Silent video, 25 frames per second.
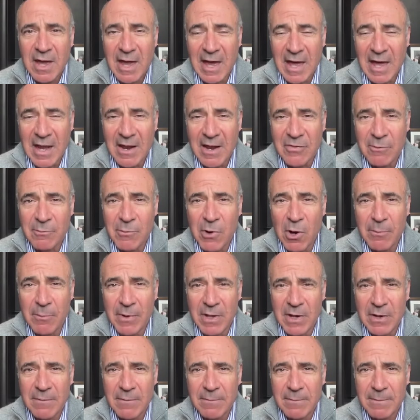And at the
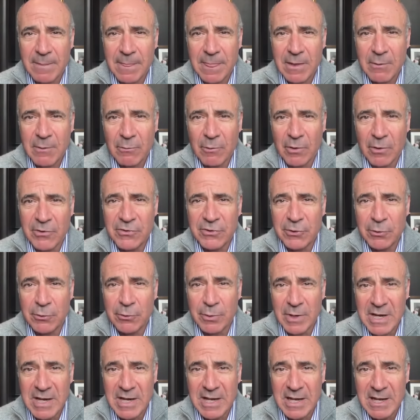moment, we're too
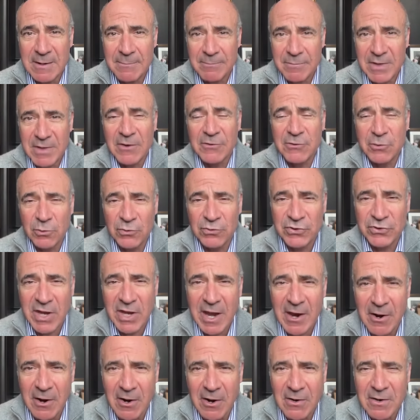greedy and too
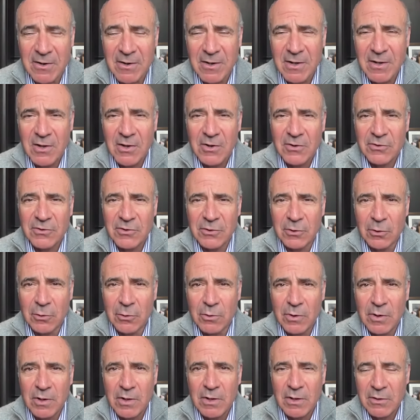scared
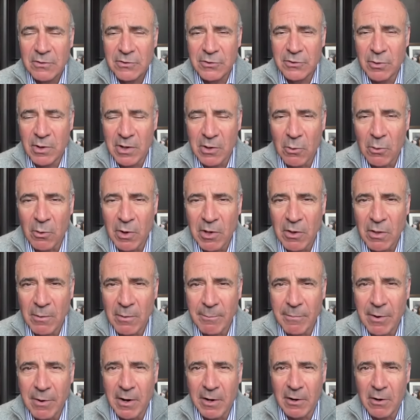to do an oil
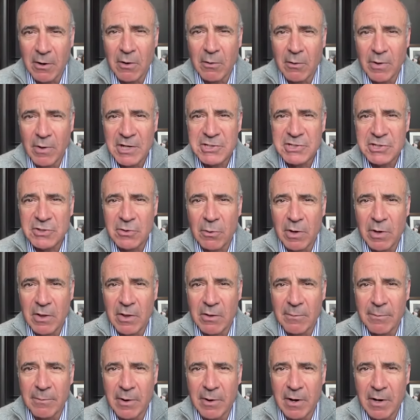embargo, Russian
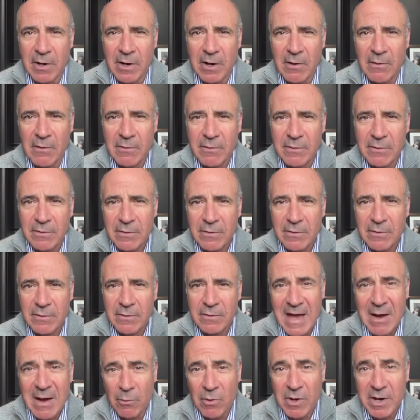oil embargo.
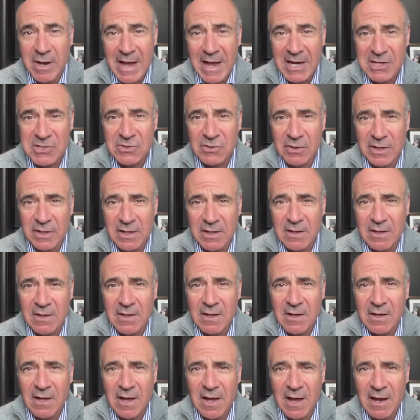And that would actually
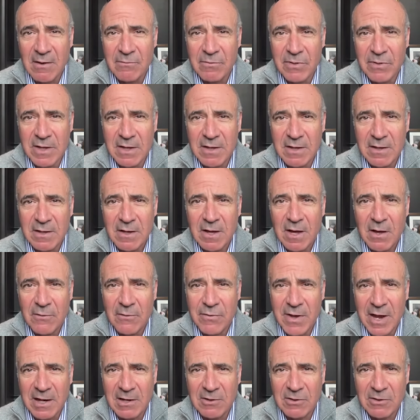have the
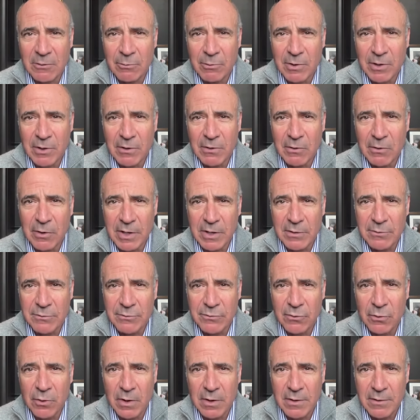effect that we were looking
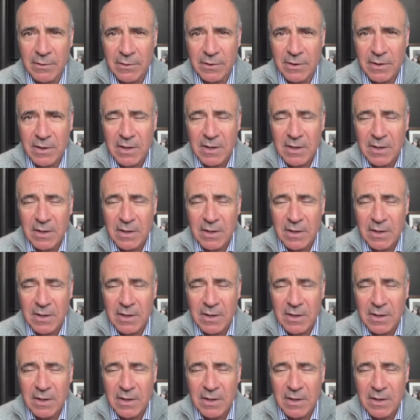for.